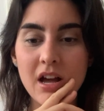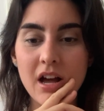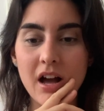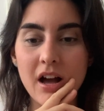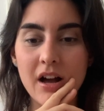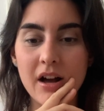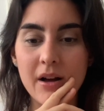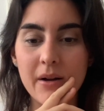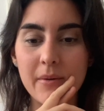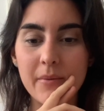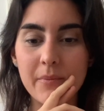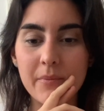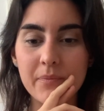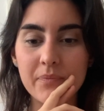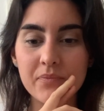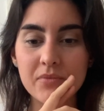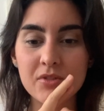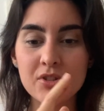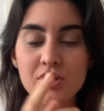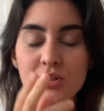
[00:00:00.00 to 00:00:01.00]

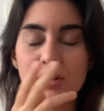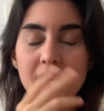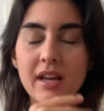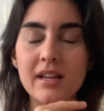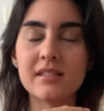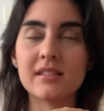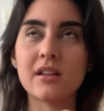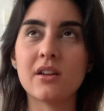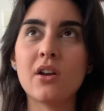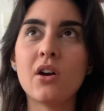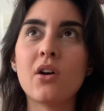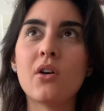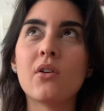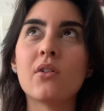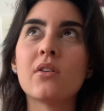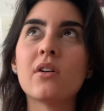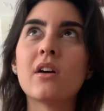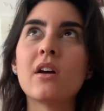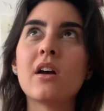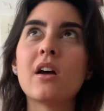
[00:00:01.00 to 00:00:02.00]
2 days
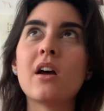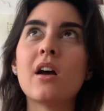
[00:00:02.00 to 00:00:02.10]
ago,